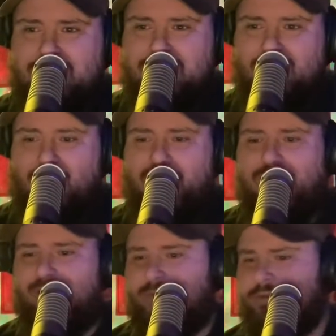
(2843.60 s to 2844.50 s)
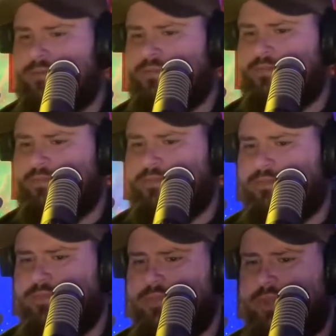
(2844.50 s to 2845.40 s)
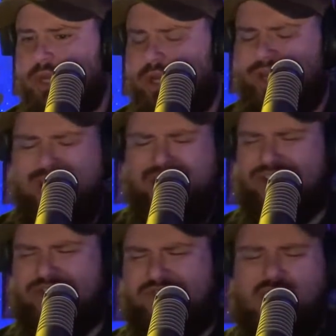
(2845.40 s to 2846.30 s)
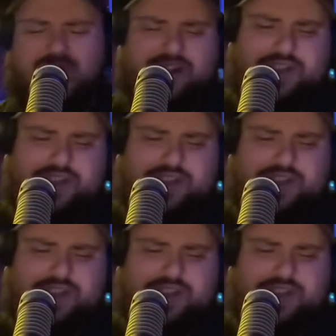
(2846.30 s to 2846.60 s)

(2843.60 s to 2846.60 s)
Wow. Yeah, she's fine.